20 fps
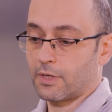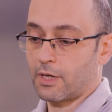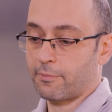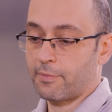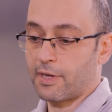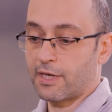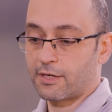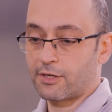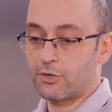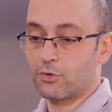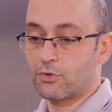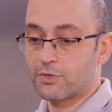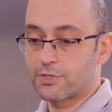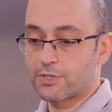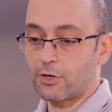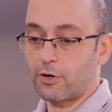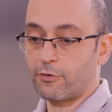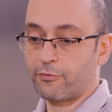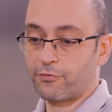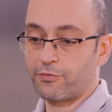make use
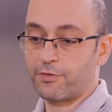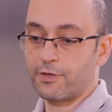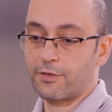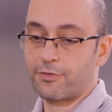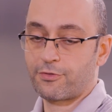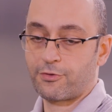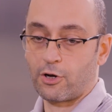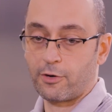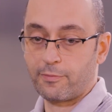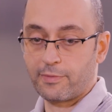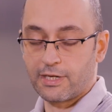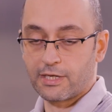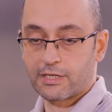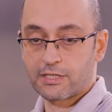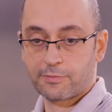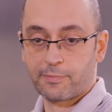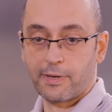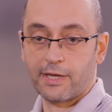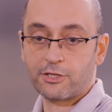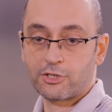of the thermal
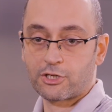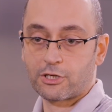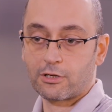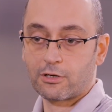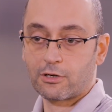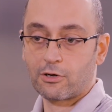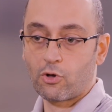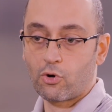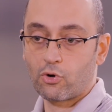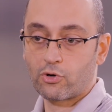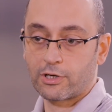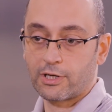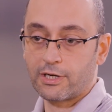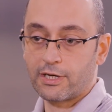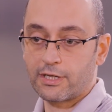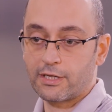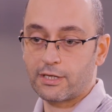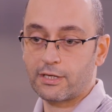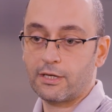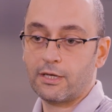expansion
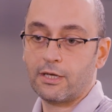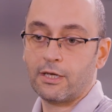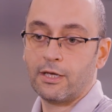locally,